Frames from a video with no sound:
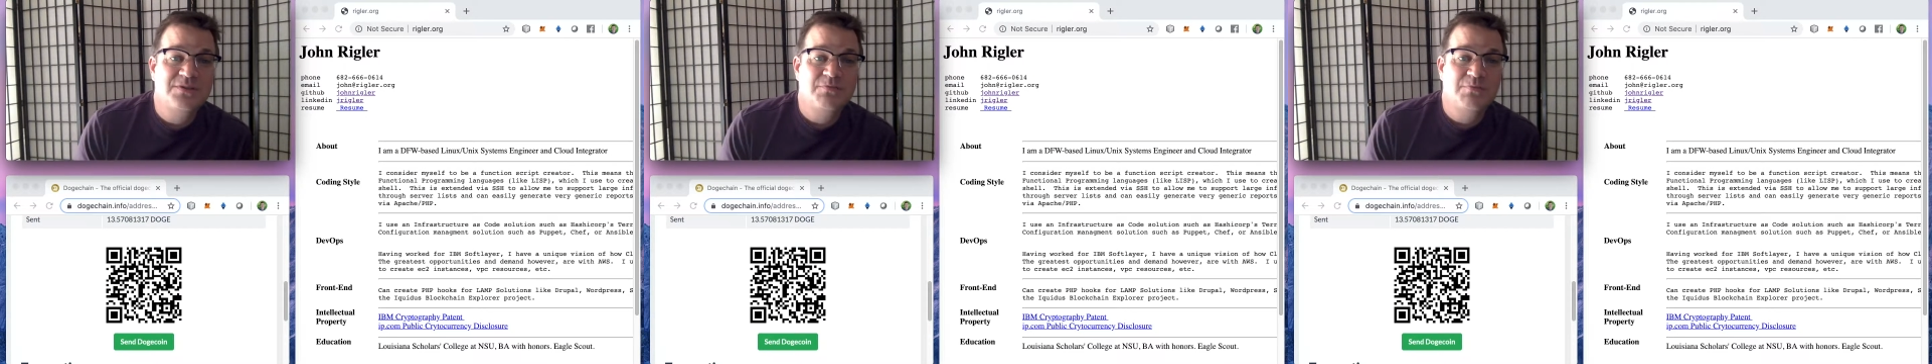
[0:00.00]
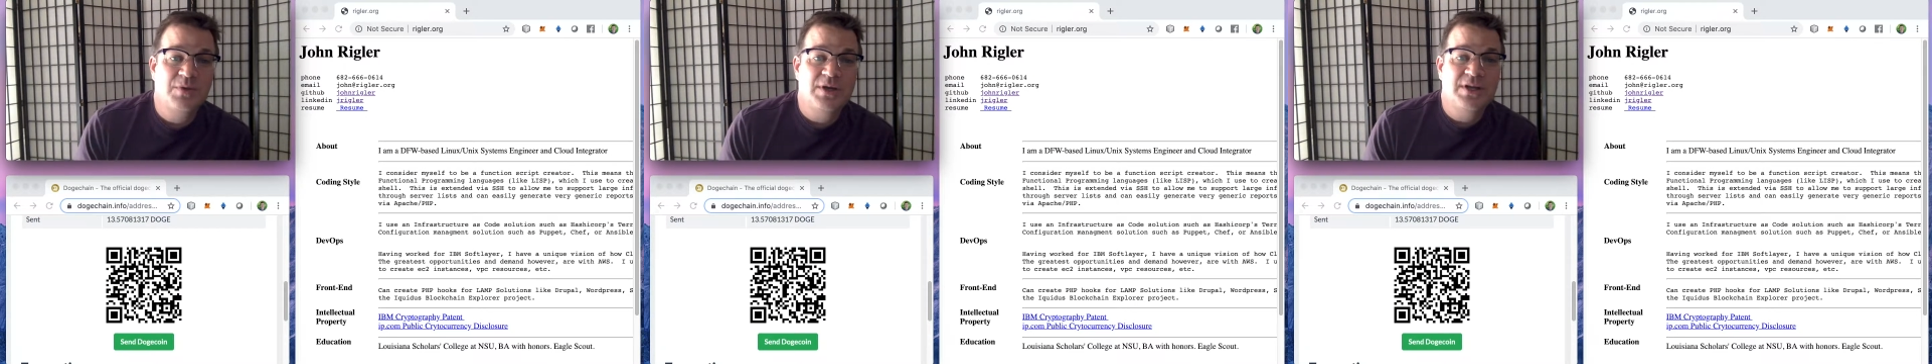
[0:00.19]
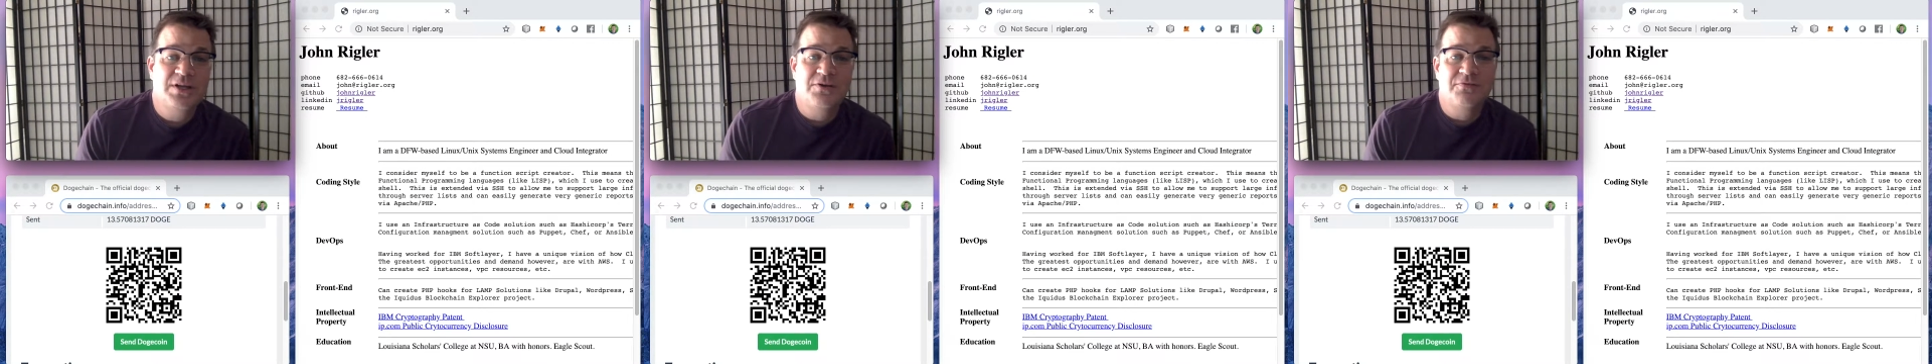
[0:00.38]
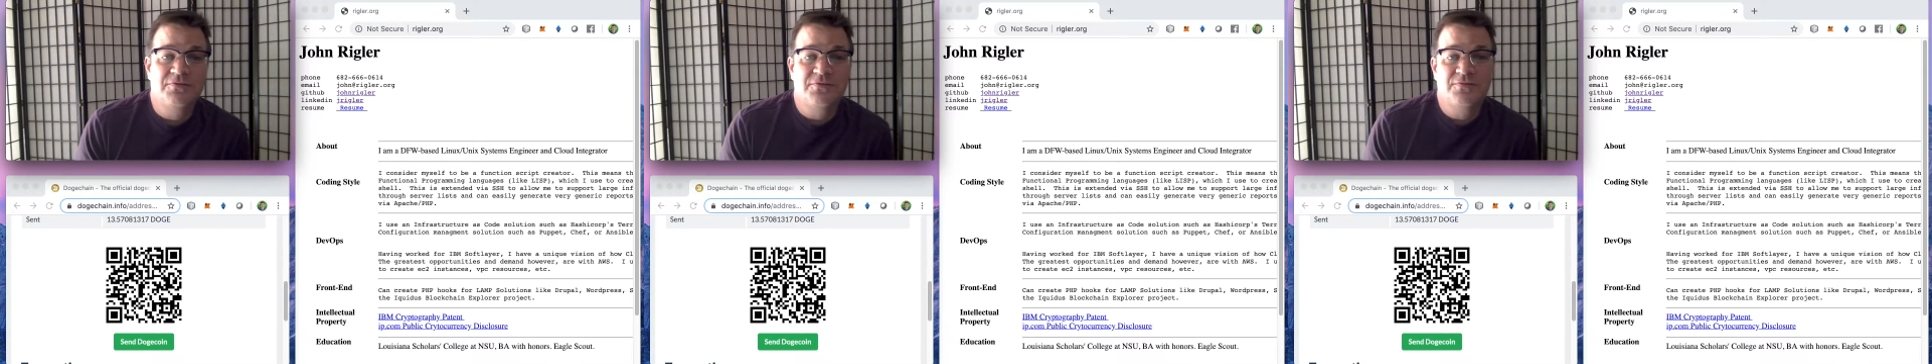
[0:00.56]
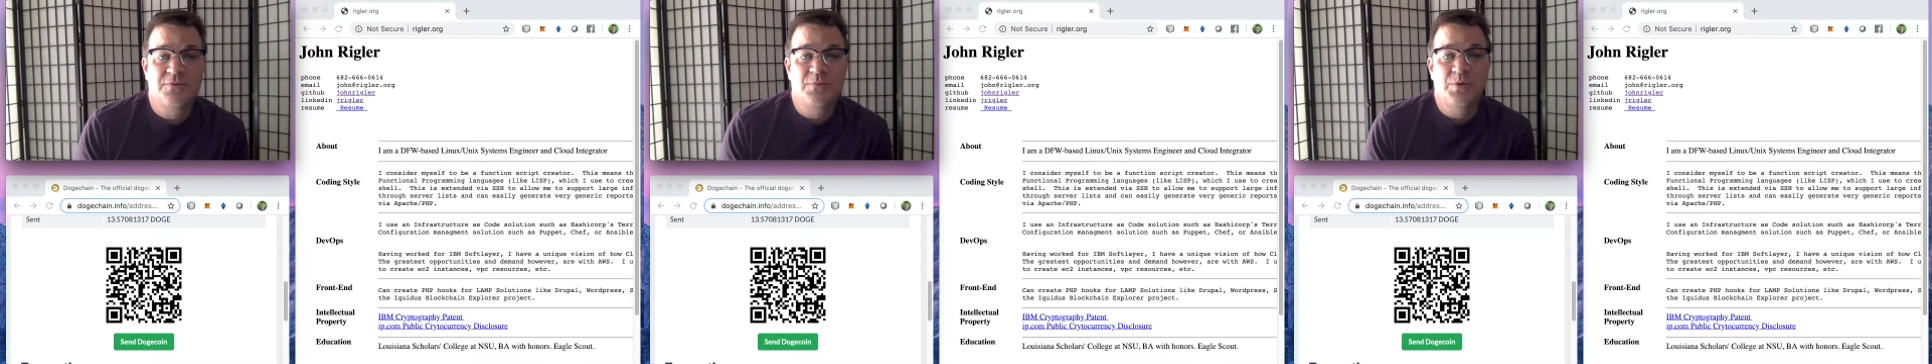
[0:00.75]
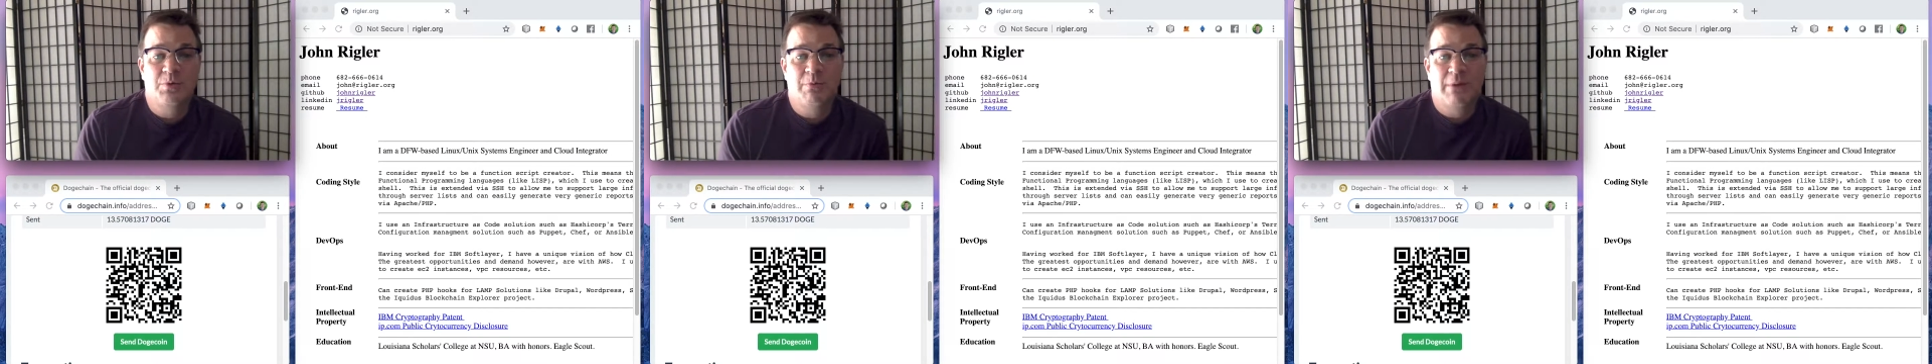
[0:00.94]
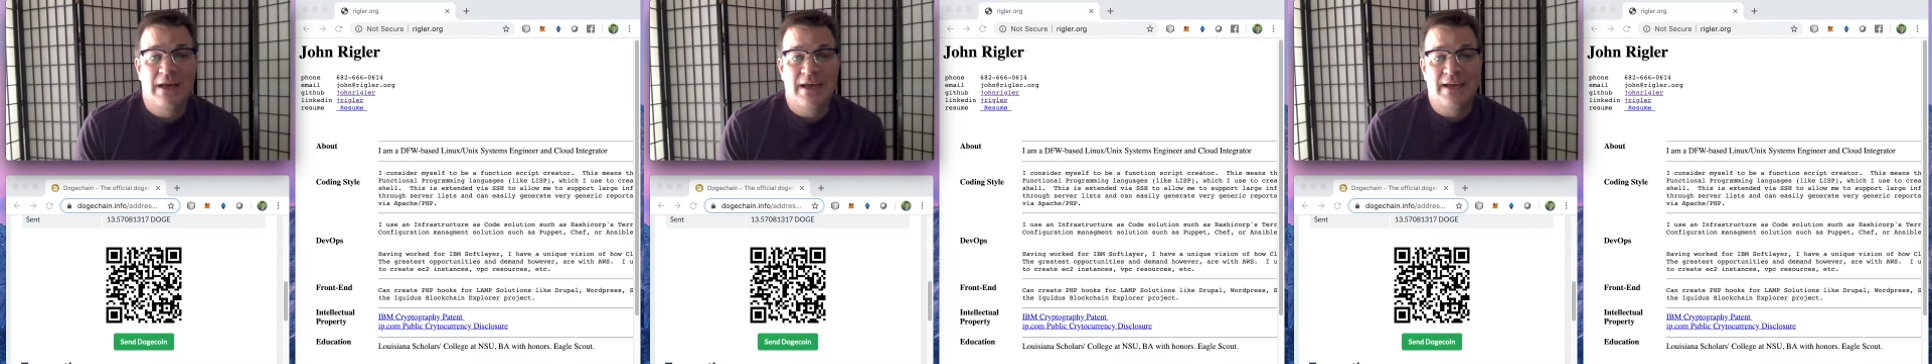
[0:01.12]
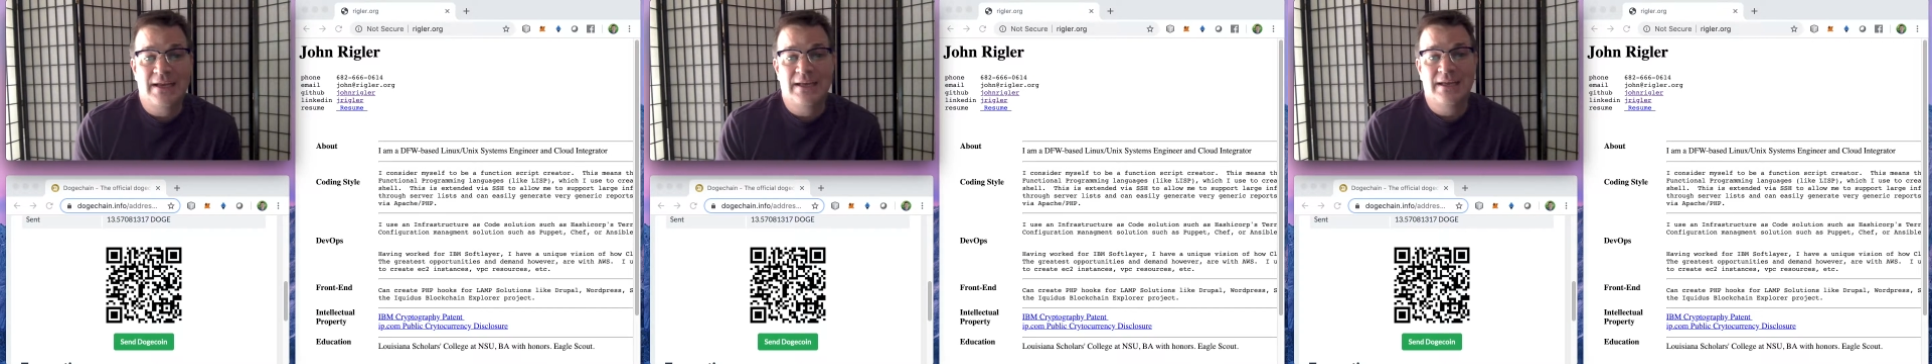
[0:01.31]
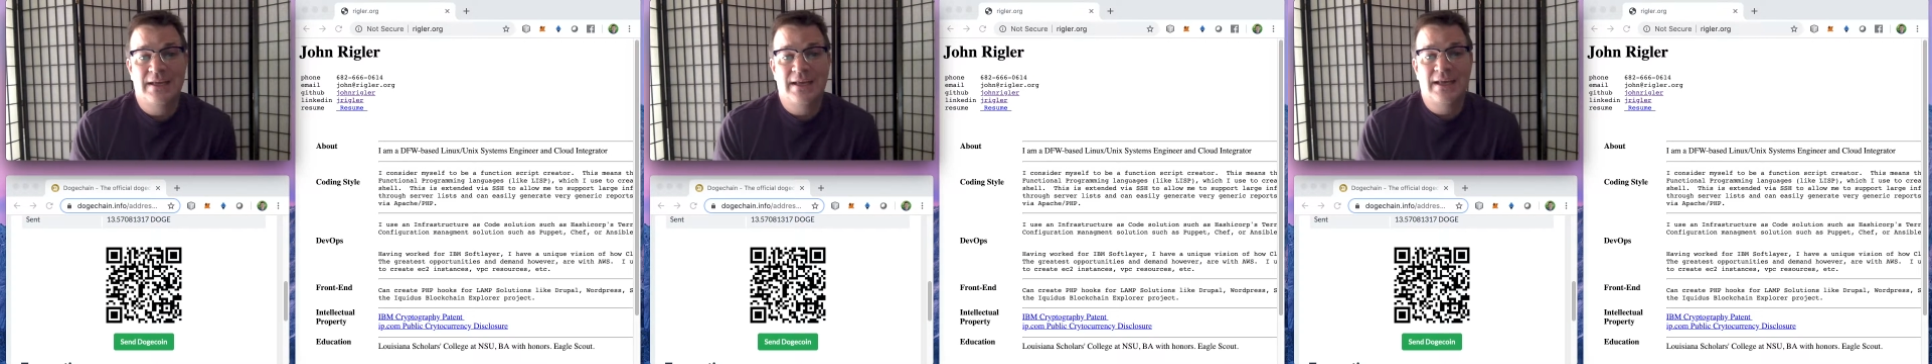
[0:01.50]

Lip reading: money over from your bank